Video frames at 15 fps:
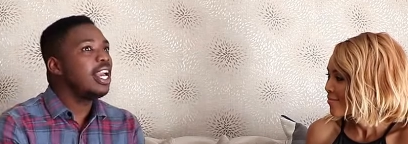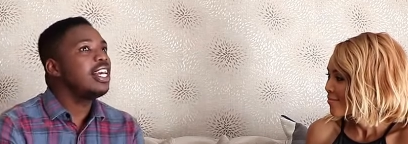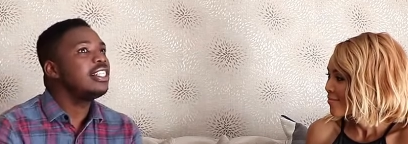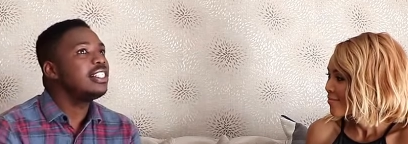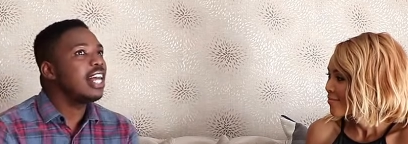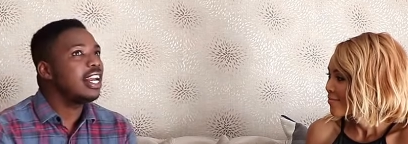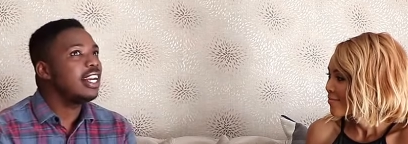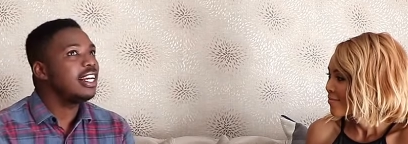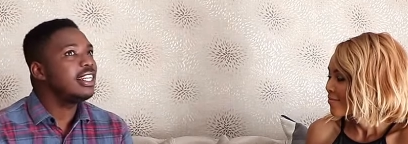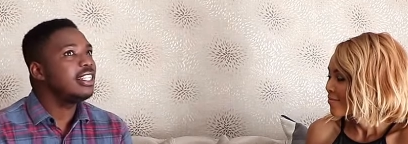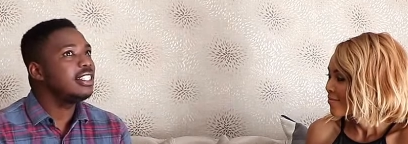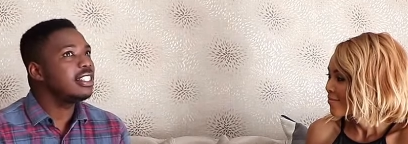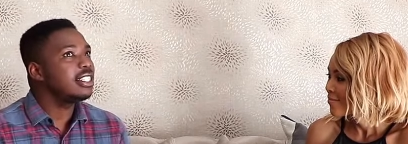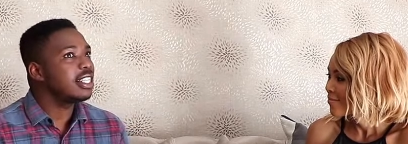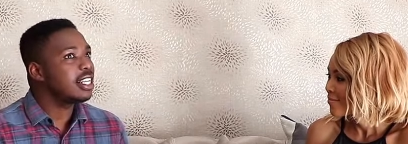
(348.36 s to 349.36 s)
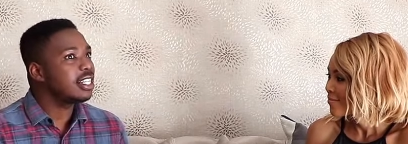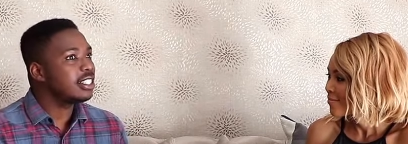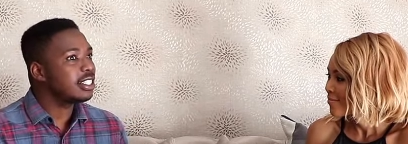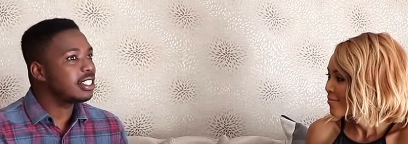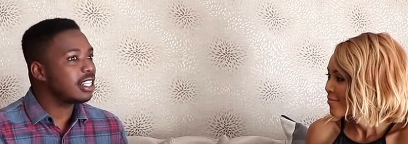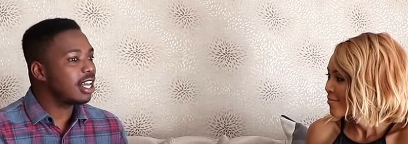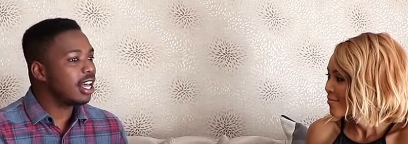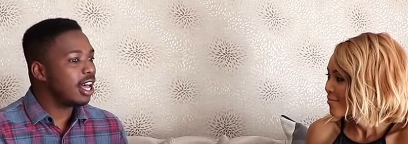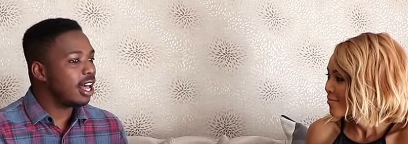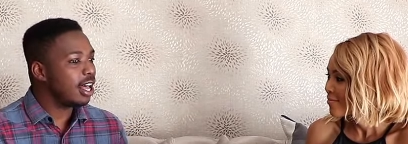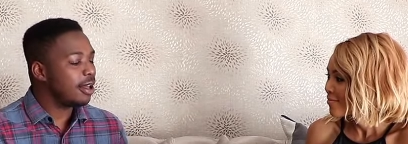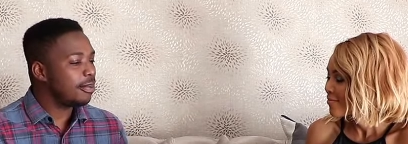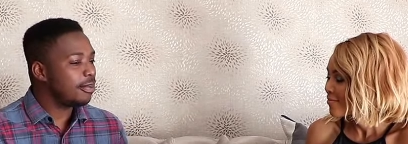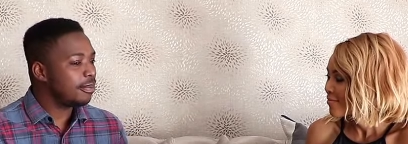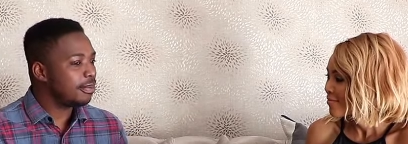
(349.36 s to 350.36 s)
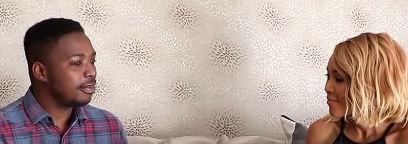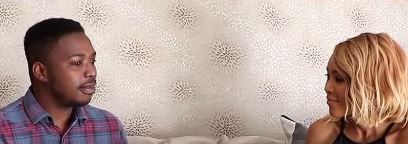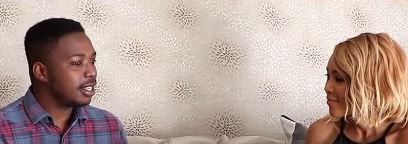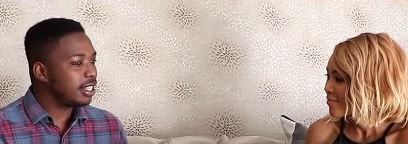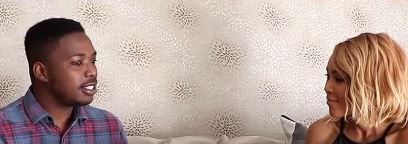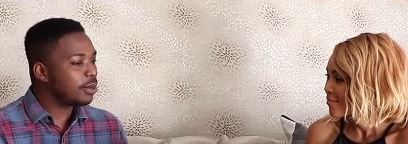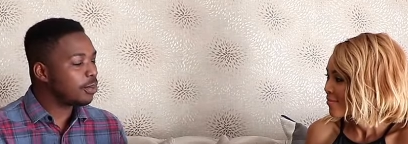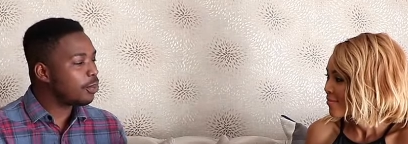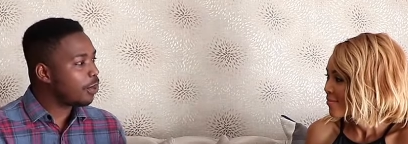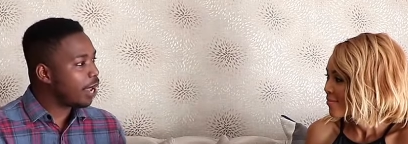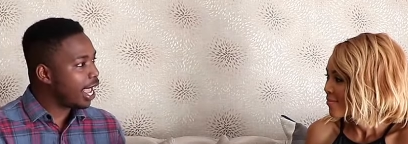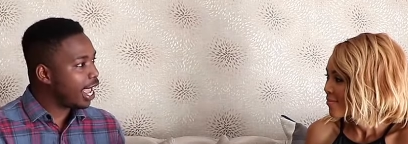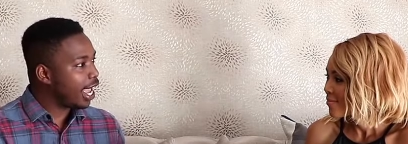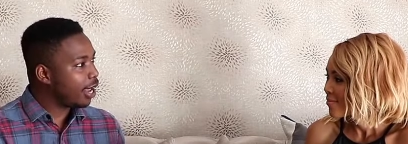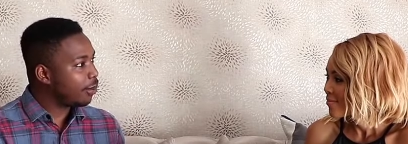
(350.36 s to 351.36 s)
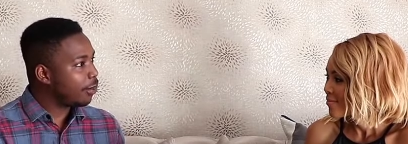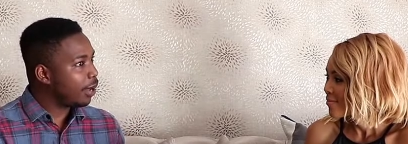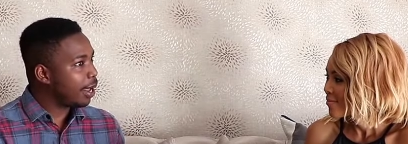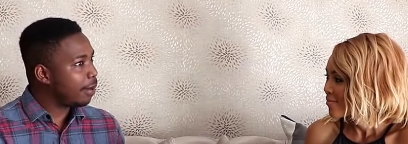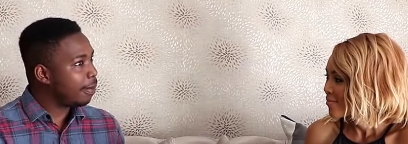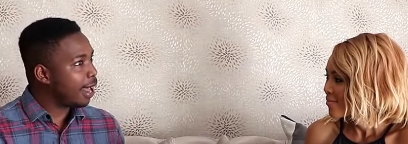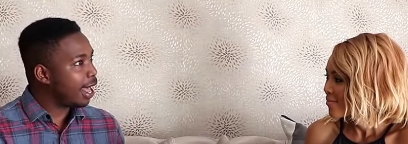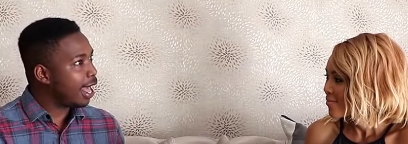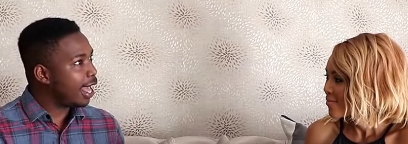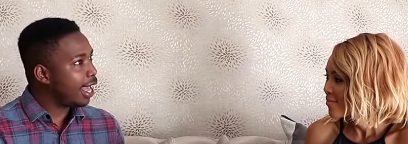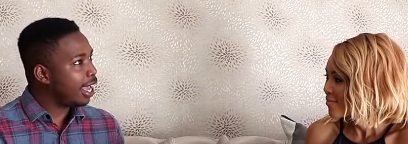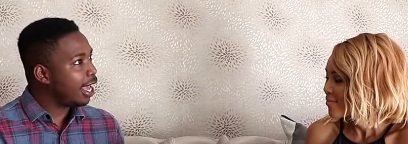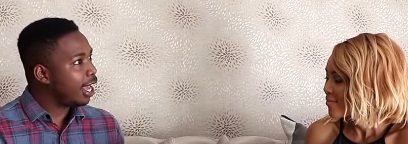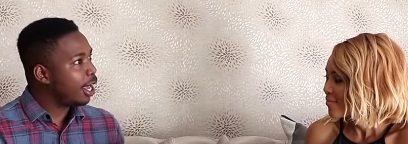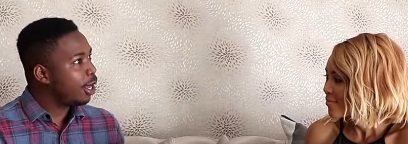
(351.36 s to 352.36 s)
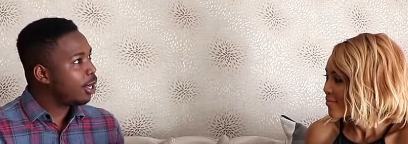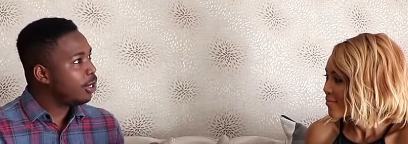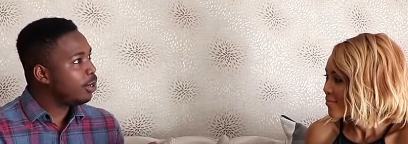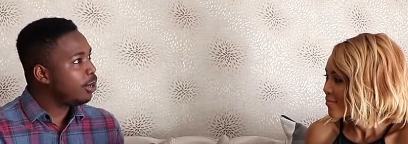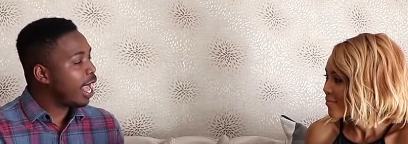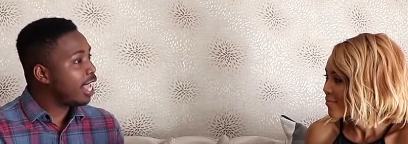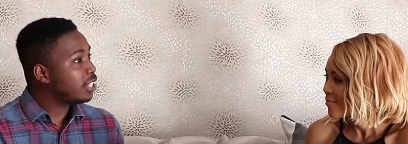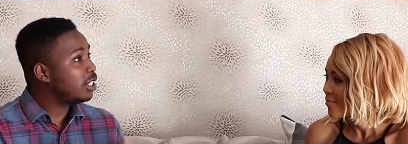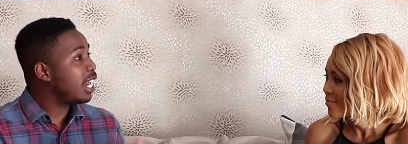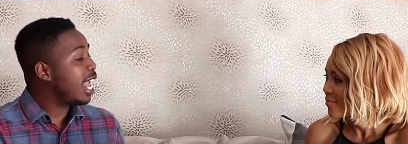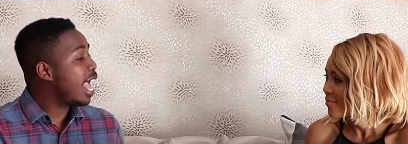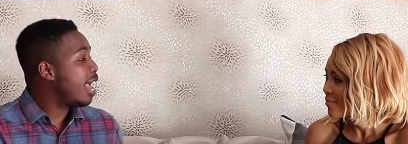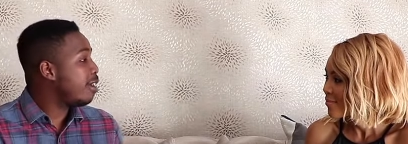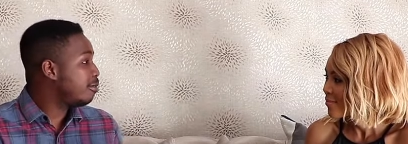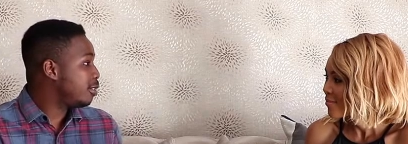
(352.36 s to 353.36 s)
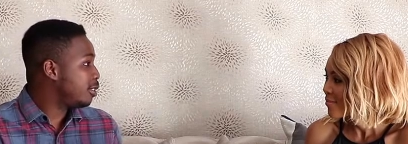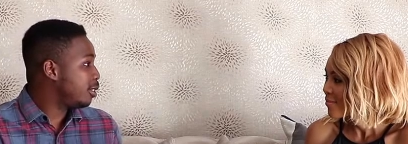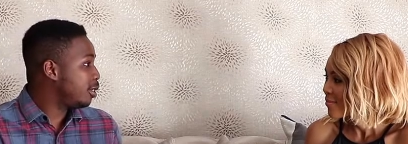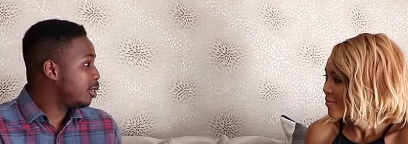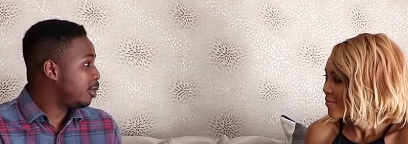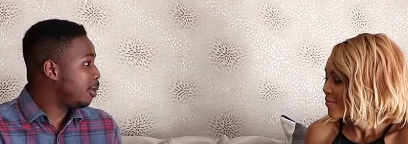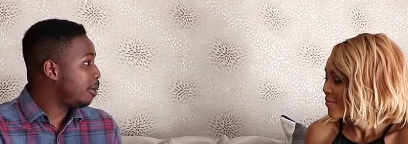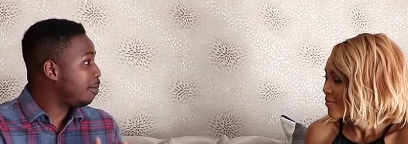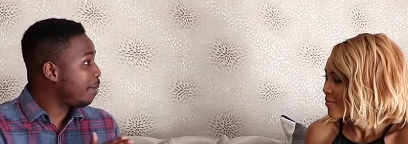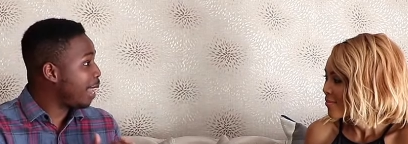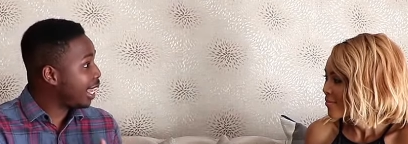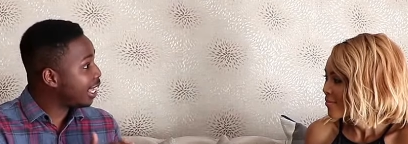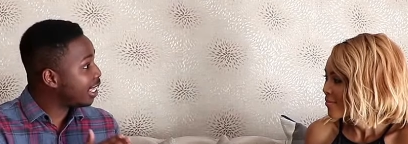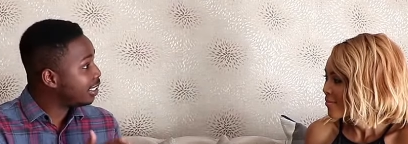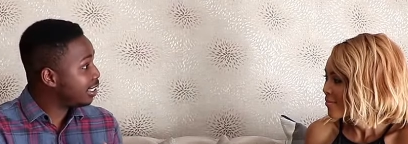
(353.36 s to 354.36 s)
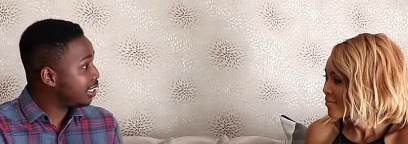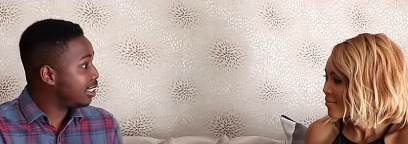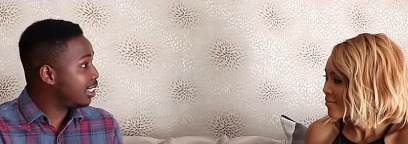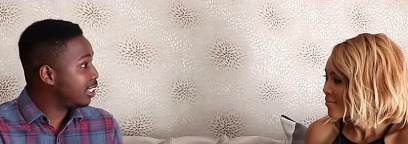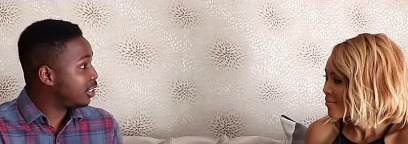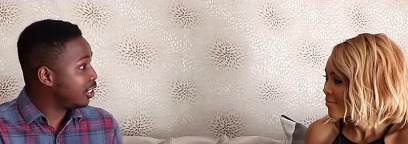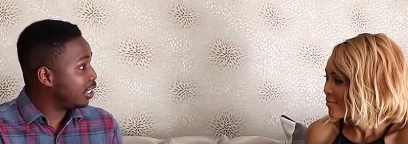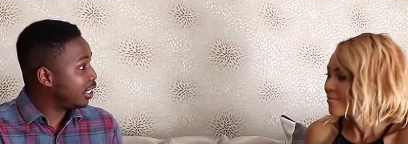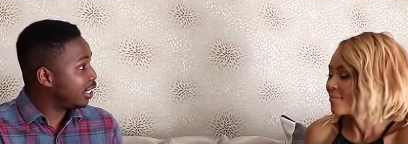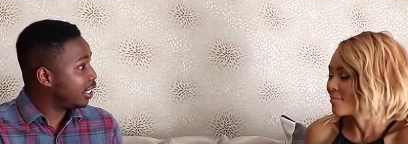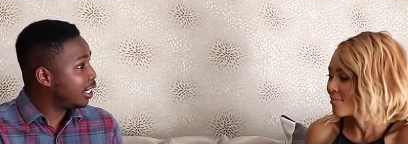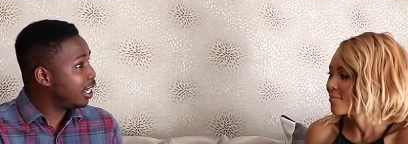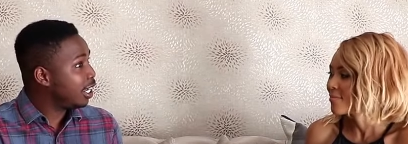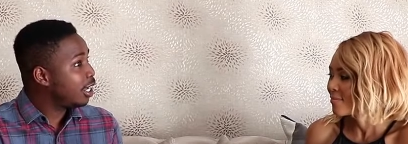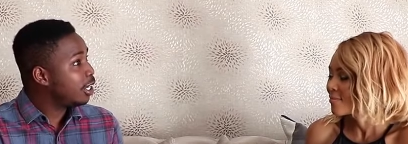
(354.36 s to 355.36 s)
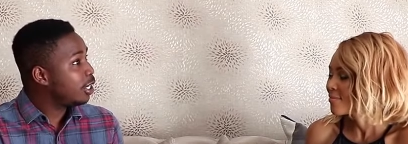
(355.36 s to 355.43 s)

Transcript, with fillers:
Speaker 1: is that it's it's um it's a way whereby you actually have to make a decision mm-hmm.